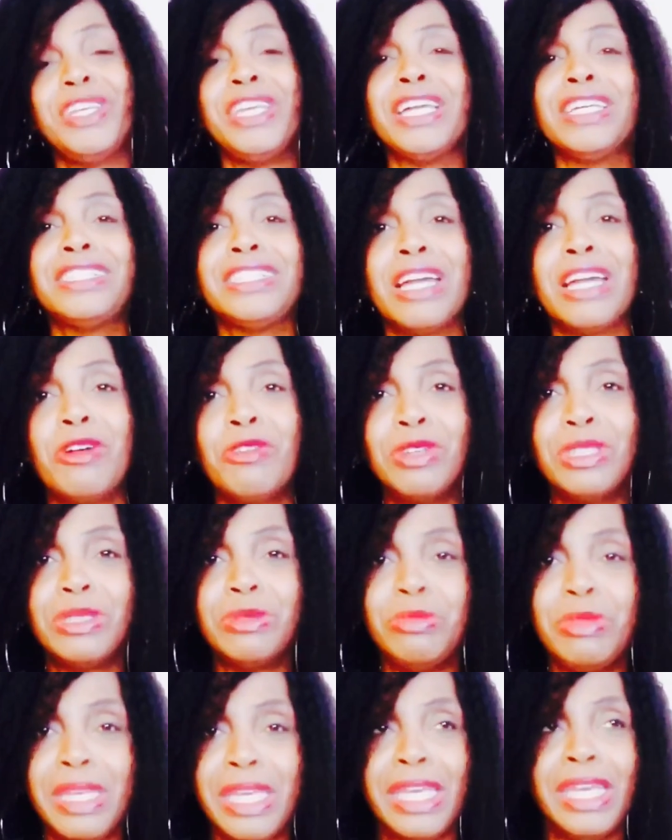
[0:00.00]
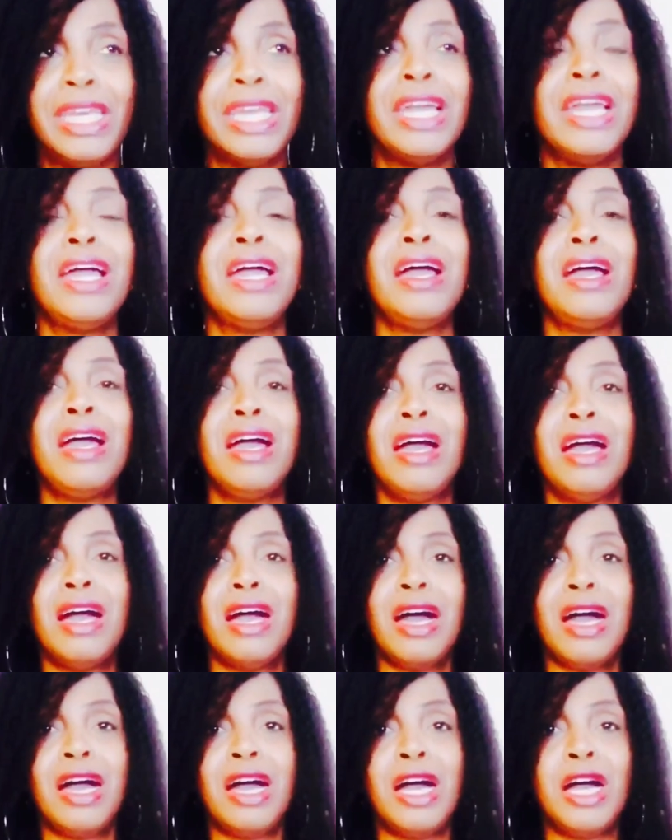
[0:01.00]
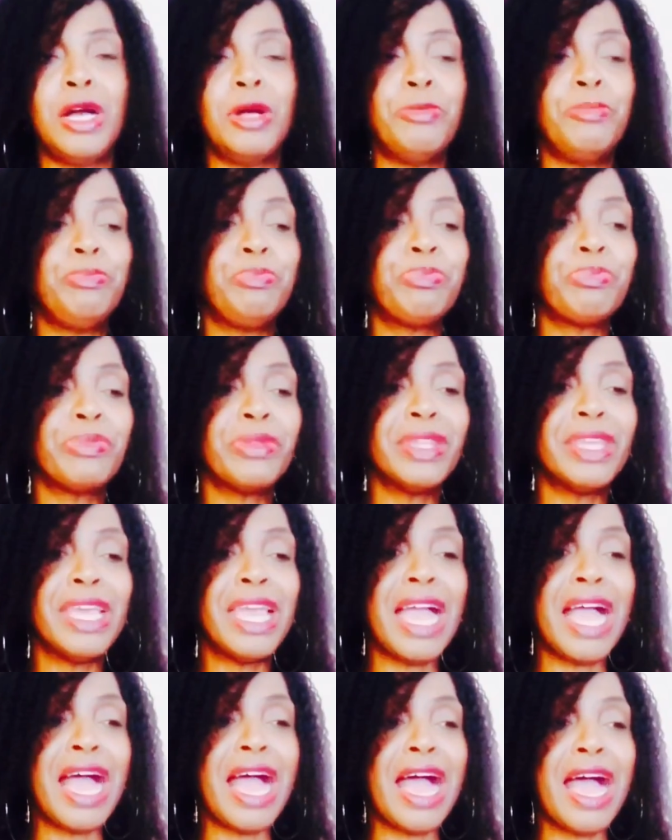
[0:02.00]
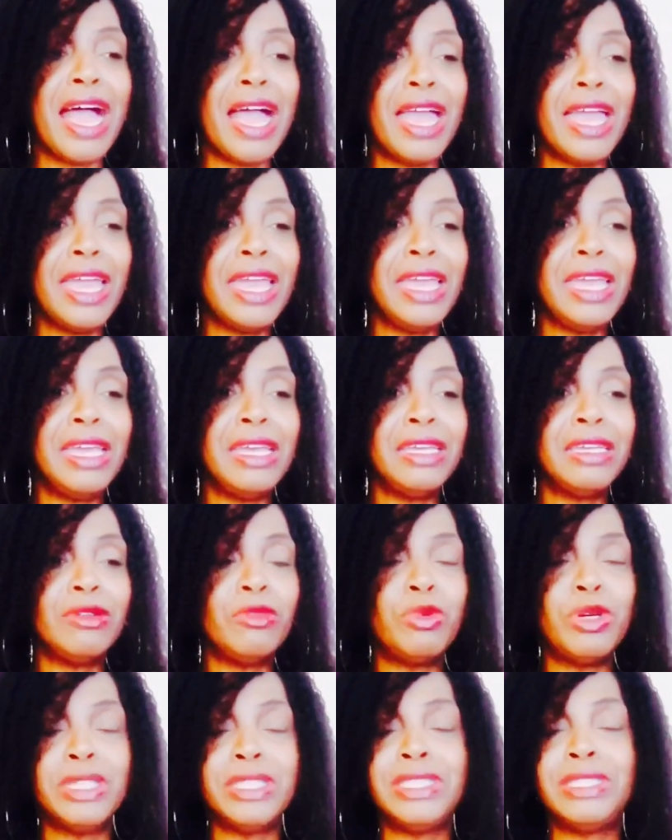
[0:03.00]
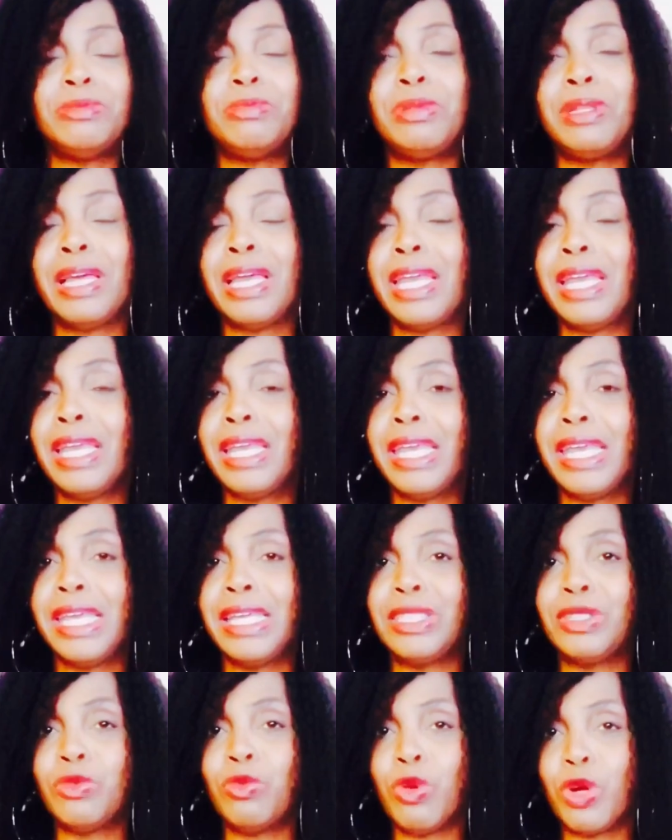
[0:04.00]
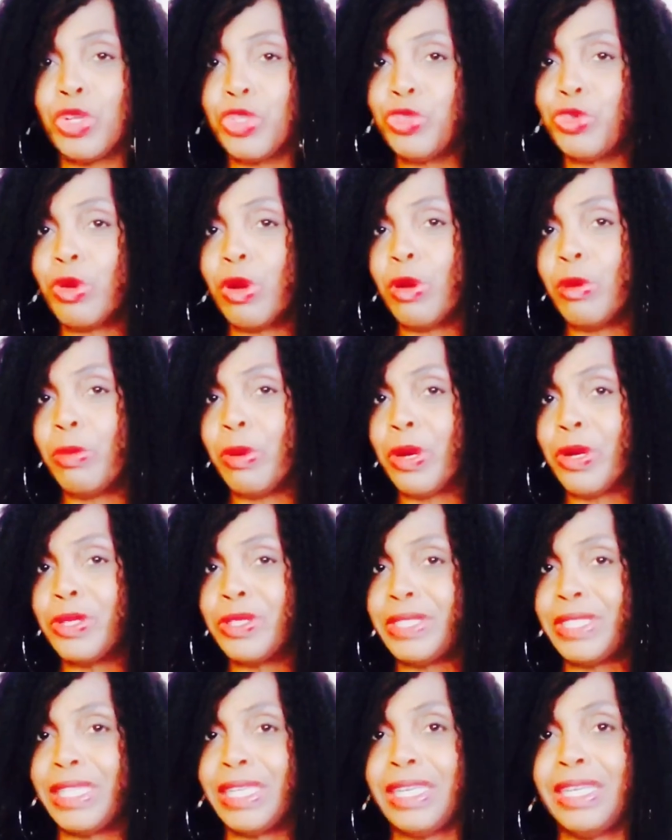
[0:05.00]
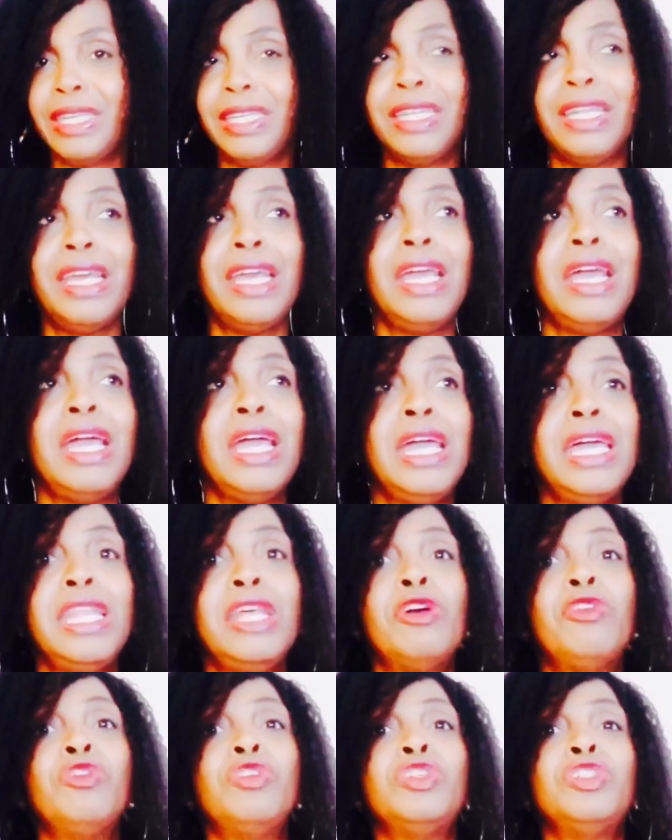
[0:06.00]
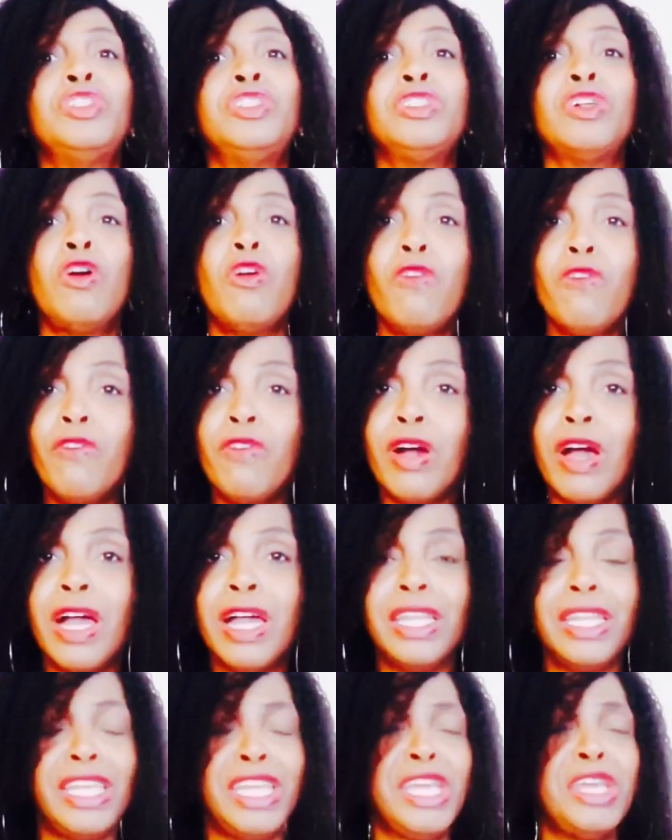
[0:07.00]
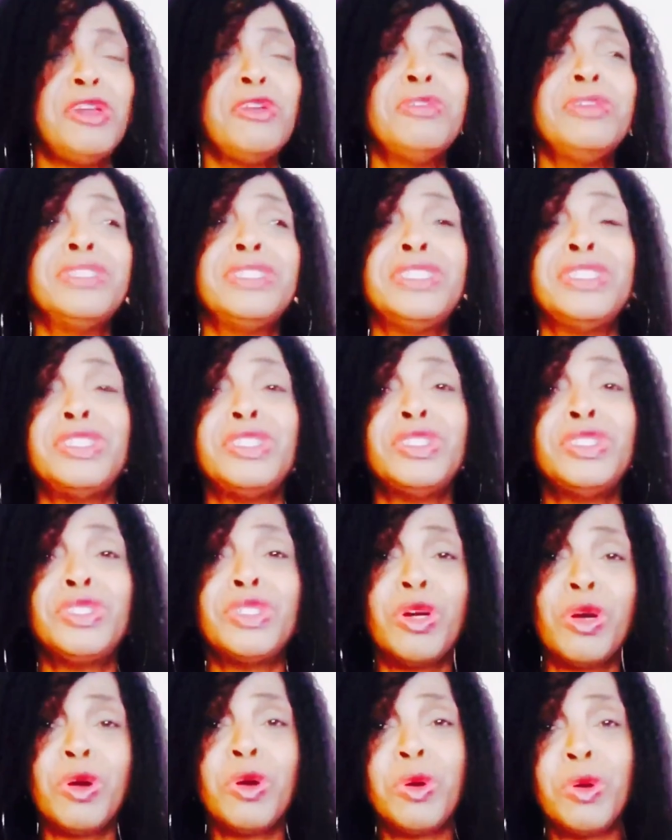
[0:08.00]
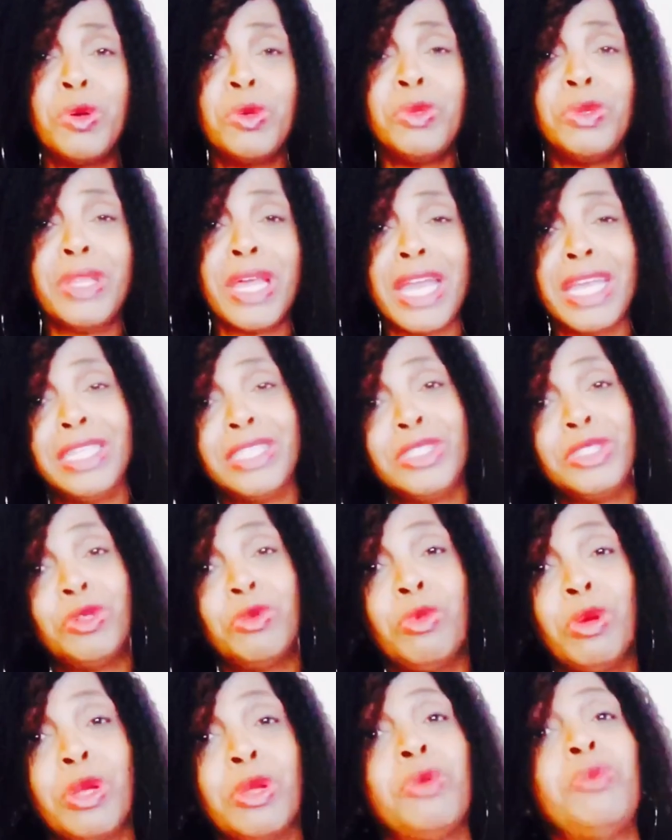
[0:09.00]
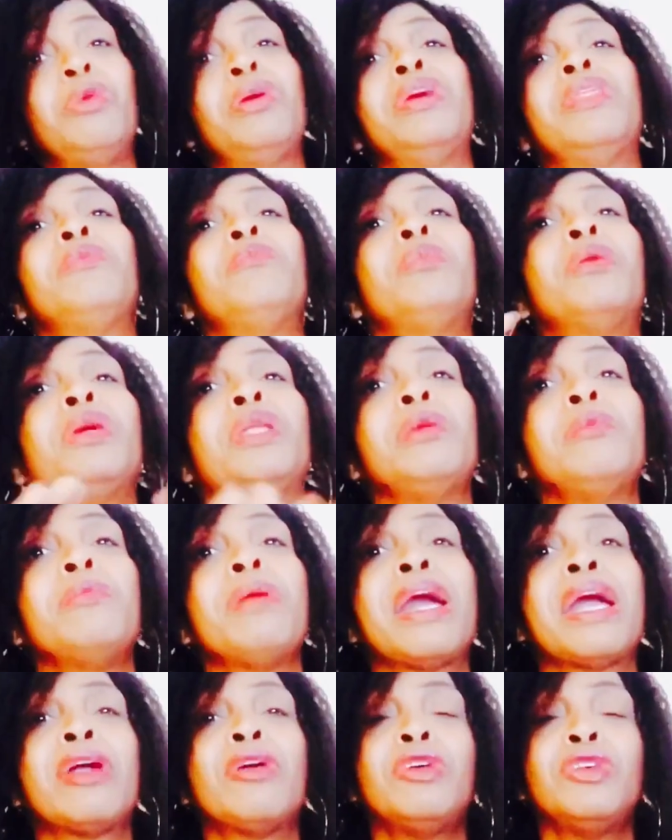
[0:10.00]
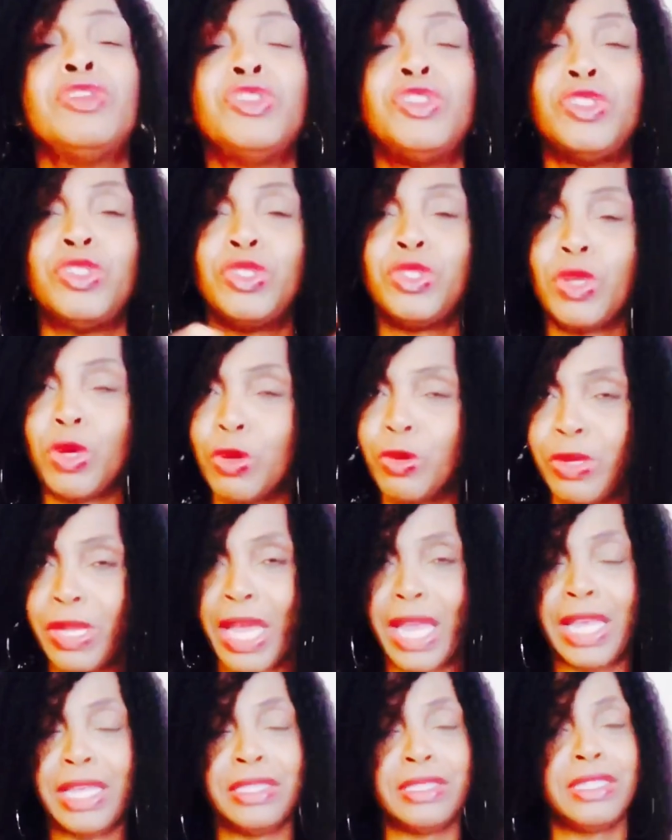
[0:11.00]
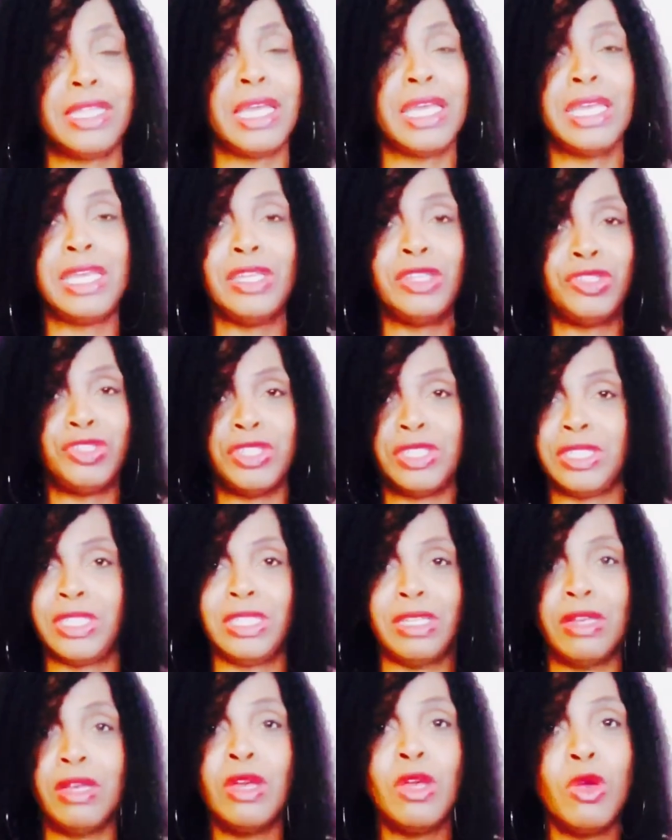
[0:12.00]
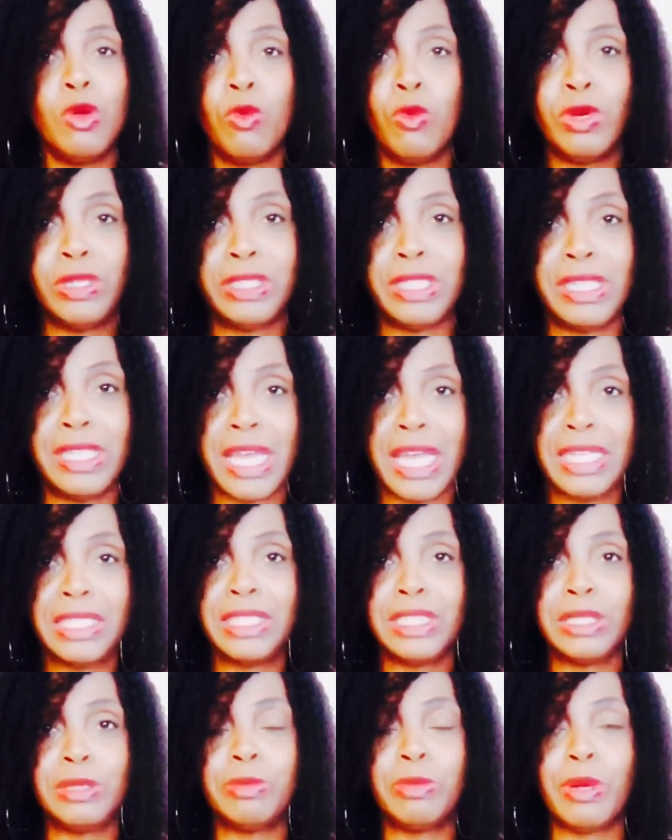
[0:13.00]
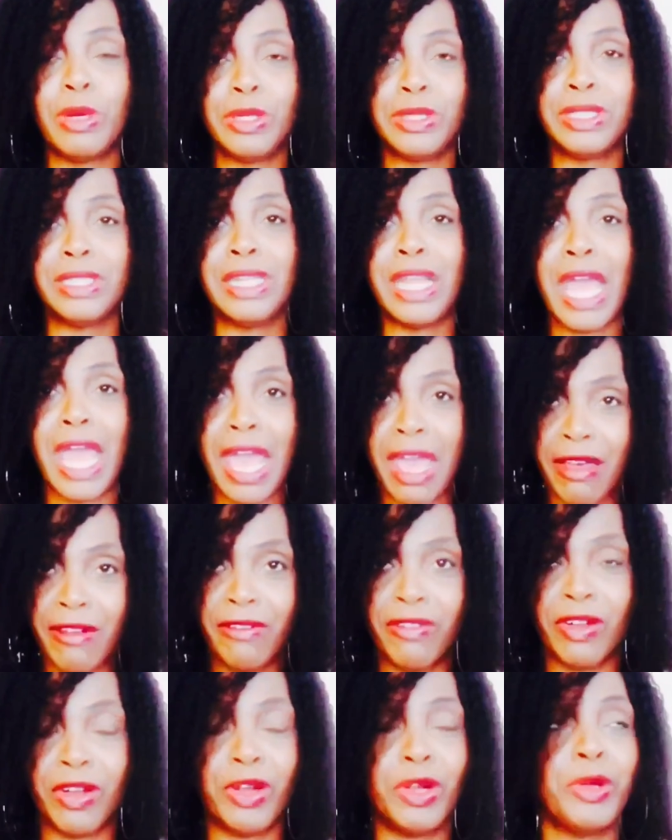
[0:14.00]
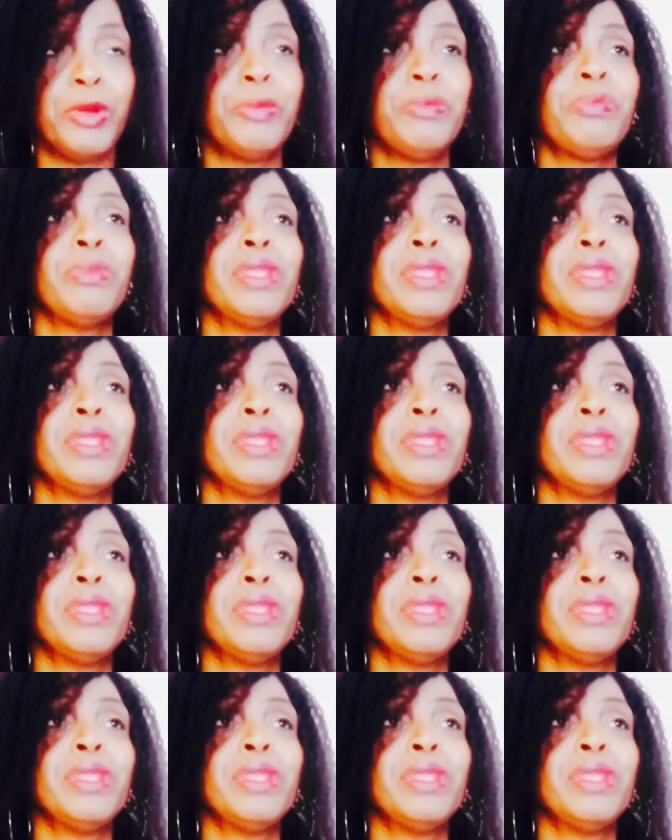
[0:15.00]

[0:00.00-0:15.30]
and yes, that was me. I was playing his wardrobe person, and it was so fun, and he was so nice to work with. Bernie Mac was so nice. Like, he's just was the nicest person ever.